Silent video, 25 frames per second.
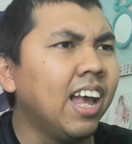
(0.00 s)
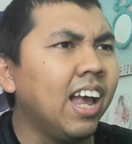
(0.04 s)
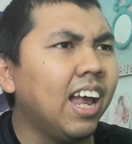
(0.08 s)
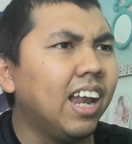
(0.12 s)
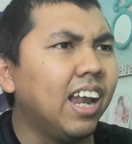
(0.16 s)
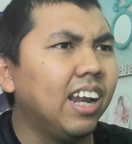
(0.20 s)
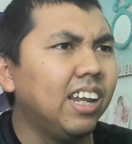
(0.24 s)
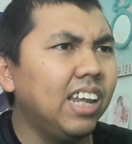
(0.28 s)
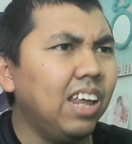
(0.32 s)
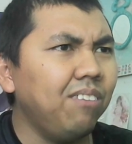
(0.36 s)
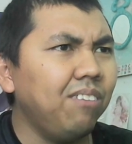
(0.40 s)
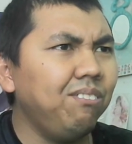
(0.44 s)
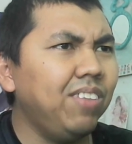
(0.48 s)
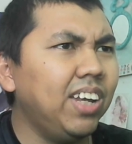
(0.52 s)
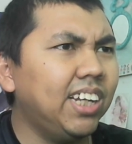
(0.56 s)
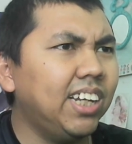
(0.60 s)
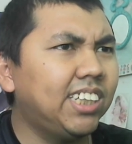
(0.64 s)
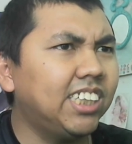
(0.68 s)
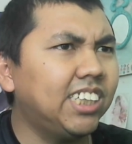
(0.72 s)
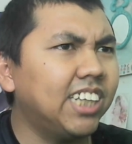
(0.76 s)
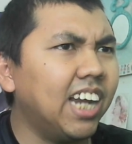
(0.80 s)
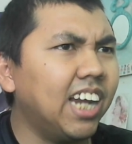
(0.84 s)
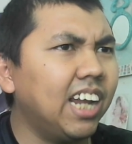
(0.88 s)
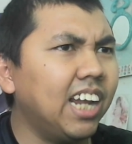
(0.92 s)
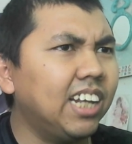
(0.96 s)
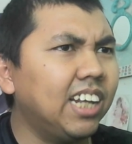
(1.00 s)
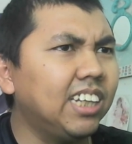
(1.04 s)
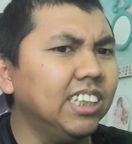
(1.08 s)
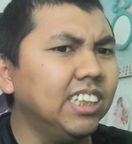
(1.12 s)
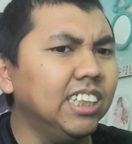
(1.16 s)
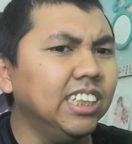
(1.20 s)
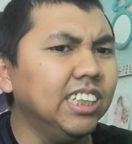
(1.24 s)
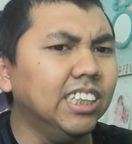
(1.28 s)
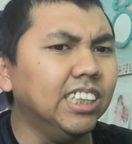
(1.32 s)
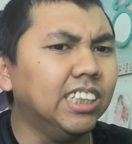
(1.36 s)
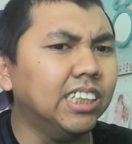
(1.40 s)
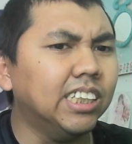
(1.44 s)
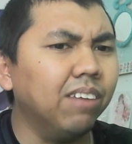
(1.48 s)
Let me check
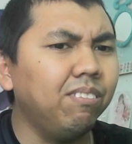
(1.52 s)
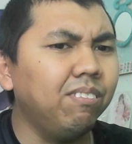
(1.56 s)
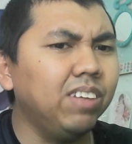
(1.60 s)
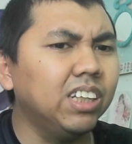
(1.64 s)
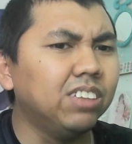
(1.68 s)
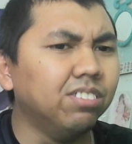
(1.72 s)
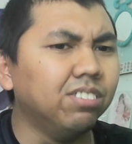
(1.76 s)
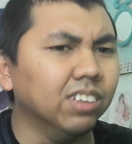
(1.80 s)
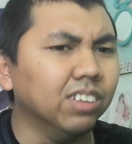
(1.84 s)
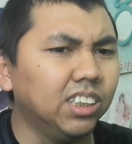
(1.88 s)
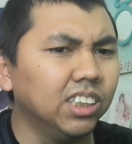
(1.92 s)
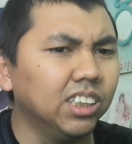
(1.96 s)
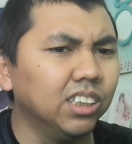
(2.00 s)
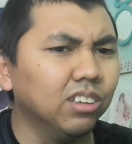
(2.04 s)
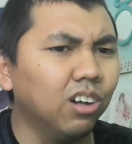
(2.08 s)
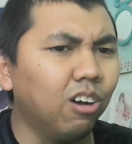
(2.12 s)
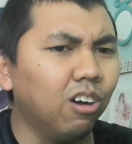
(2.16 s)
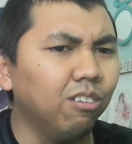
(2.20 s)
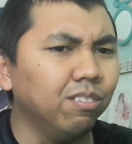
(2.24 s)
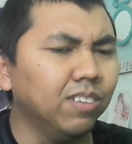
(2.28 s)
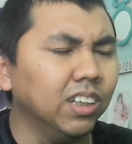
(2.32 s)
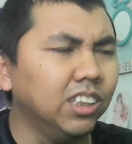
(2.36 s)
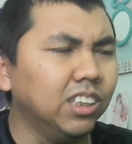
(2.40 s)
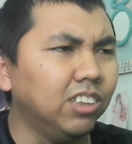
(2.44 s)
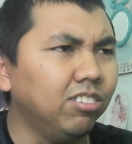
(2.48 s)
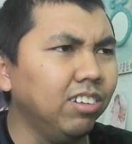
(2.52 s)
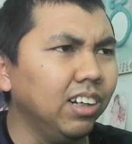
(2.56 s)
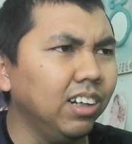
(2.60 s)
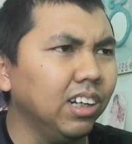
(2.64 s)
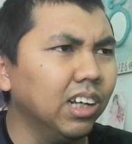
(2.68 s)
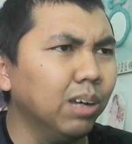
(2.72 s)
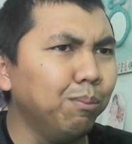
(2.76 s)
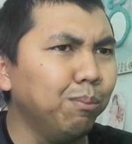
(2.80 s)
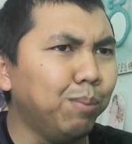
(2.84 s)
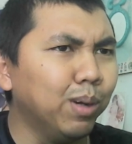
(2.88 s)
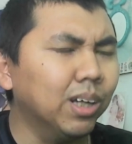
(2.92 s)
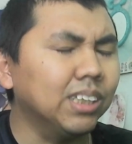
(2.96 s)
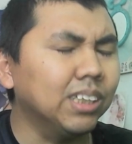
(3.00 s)
the Japanese version of the
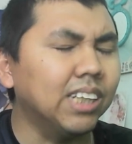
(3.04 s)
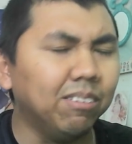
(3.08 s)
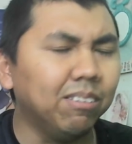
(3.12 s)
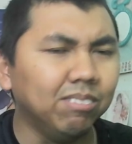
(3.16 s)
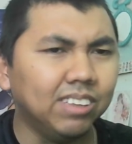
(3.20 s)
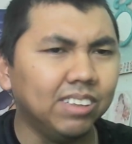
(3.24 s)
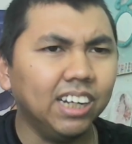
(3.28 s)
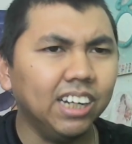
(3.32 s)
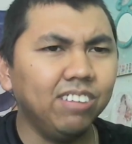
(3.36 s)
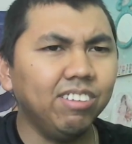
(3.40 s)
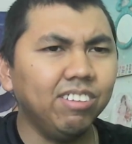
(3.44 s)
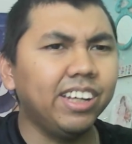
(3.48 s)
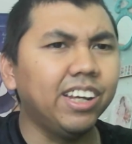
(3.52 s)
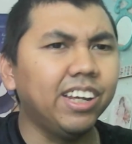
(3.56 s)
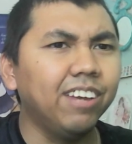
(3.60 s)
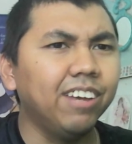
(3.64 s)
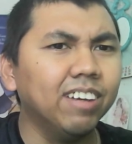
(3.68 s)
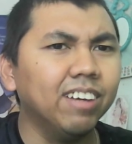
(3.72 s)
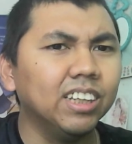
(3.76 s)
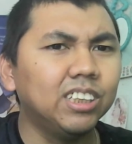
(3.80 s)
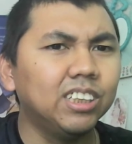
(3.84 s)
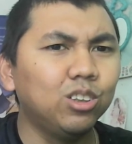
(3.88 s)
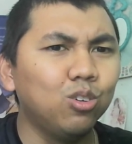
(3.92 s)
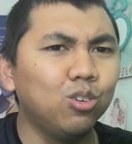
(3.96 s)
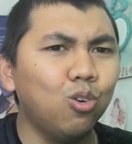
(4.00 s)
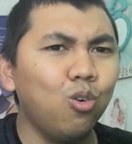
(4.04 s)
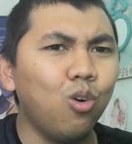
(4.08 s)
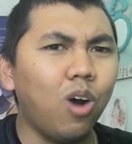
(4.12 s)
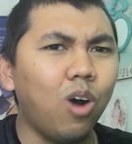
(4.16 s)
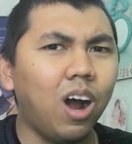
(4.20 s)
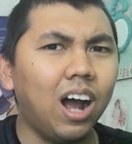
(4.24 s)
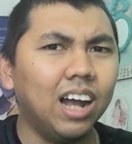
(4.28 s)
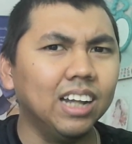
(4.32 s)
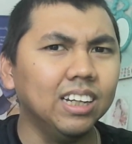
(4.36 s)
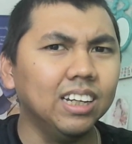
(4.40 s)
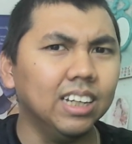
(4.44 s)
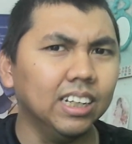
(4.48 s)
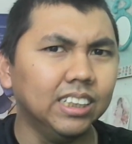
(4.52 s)
trailer, because I'm genuinely curious who
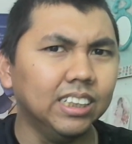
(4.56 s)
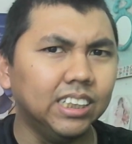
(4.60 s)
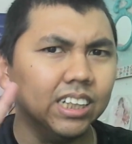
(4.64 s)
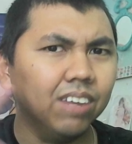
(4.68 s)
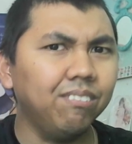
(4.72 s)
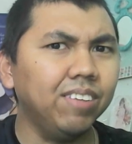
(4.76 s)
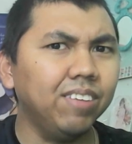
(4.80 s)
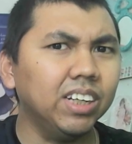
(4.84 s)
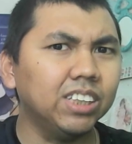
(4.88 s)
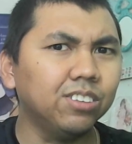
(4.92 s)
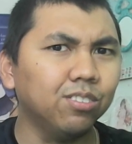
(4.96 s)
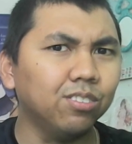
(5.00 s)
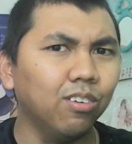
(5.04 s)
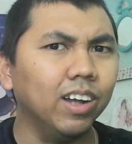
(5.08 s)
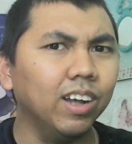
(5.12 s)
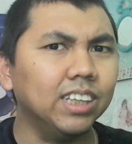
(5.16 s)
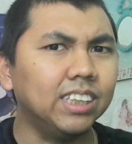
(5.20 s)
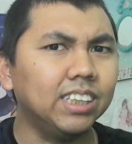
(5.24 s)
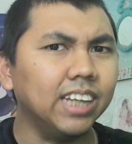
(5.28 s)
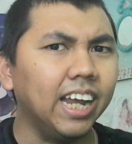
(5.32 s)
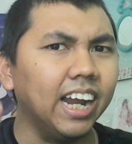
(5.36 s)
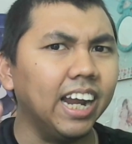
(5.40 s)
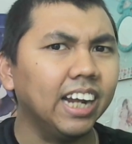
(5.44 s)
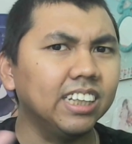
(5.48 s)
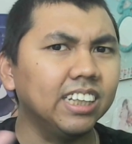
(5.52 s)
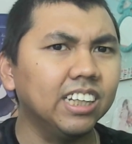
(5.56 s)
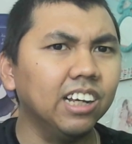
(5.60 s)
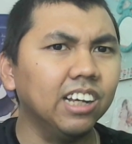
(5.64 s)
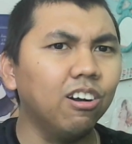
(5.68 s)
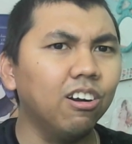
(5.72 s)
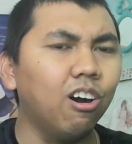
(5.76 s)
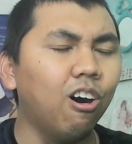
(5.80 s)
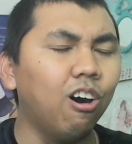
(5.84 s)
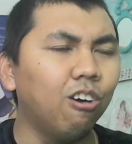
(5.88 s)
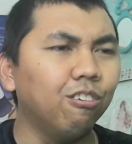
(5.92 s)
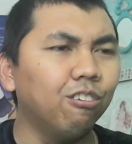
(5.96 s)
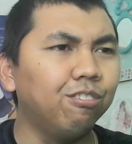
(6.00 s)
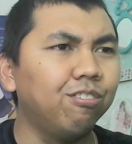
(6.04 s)
are the Japanese voice actor
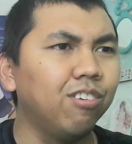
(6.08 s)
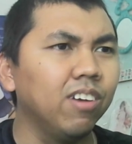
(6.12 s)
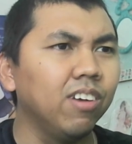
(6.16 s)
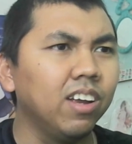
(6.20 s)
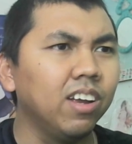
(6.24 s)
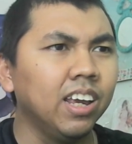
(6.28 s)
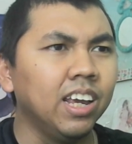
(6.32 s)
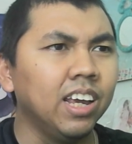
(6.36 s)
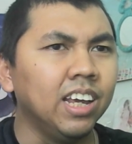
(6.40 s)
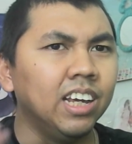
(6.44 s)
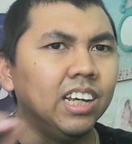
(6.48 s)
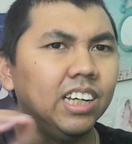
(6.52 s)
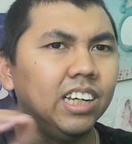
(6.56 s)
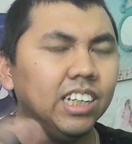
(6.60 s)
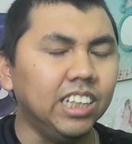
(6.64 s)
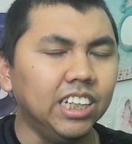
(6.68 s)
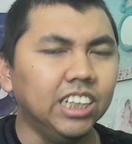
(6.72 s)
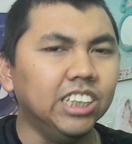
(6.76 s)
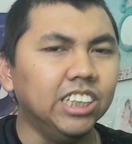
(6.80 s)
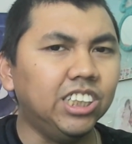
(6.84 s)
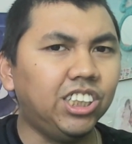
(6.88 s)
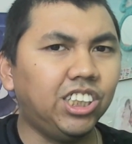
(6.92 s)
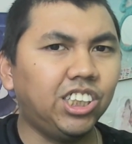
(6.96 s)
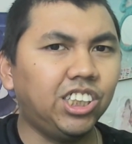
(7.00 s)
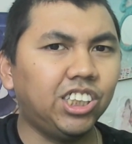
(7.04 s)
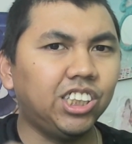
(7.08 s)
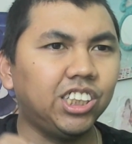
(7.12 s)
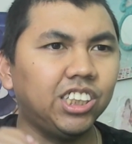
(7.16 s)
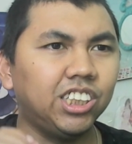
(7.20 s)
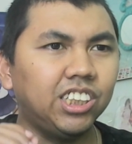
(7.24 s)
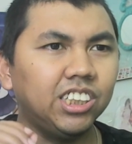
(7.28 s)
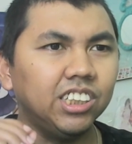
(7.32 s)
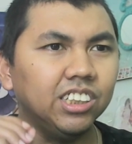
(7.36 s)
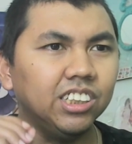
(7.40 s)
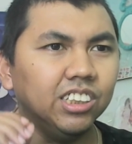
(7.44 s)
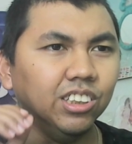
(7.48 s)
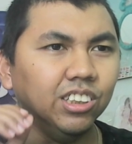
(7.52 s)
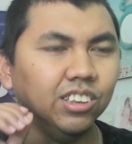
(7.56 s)
of
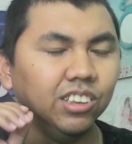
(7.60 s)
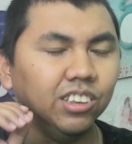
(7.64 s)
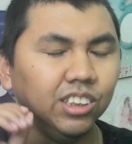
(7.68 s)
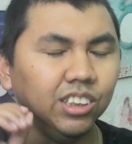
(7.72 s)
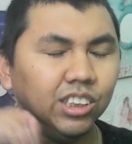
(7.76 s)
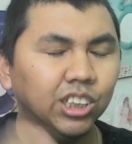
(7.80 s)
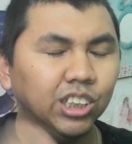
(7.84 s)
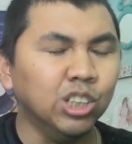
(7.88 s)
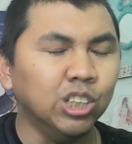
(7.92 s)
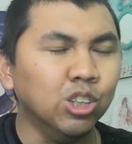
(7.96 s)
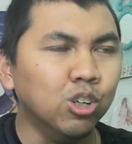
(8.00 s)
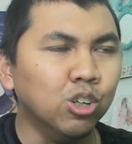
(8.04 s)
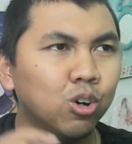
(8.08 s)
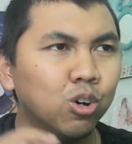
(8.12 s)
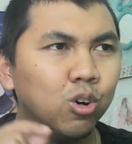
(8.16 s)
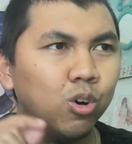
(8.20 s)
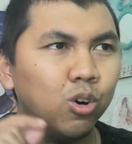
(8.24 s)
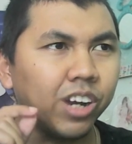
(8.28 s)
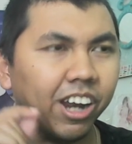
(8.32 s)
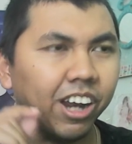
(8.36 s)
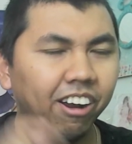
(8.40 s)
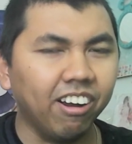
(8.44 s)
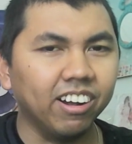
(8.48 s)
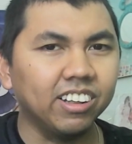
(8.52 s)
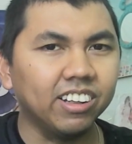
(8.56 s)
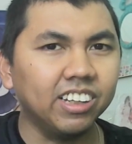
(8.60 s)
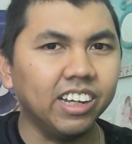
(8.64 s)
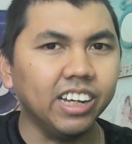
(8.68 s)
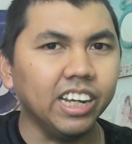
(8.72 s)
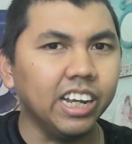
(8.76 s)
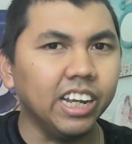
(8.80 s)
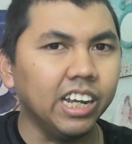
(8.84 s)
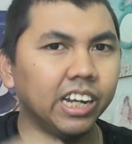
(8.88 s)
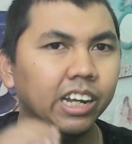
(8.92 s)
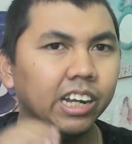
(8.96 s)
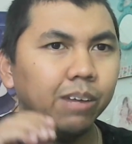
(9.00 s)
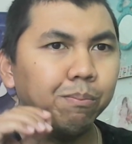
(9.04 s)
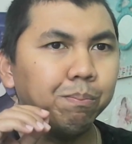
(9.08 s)
each new character
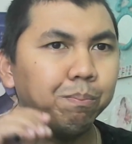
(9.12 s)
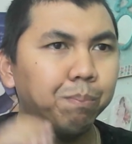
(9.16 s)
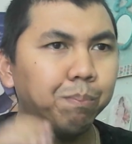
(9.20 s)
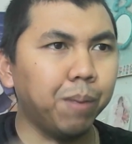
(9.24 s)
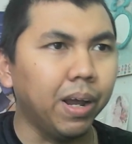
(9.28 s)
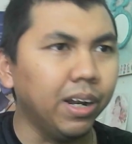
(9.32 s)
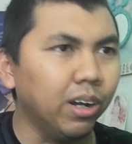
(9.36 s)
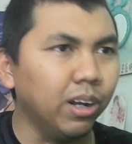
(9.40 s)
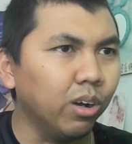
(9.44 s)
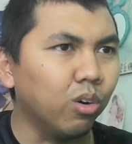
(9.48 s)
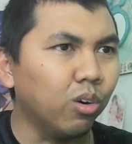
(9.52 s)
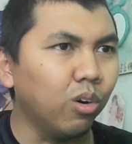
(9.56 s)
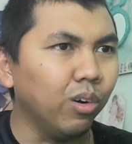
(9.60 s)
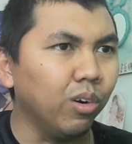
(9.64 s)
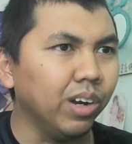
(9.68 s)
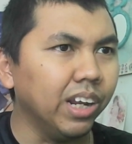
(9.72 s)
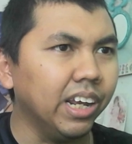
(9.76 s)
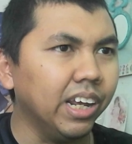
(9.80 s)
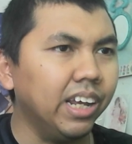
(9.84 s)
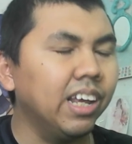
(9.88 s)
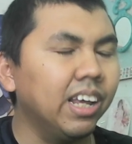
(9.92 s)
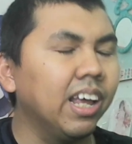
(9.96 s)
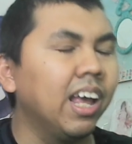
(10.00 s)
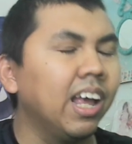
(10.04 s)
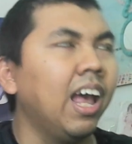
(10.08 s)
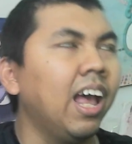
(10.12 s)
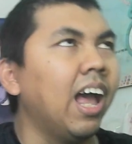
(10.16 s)
in Penacony.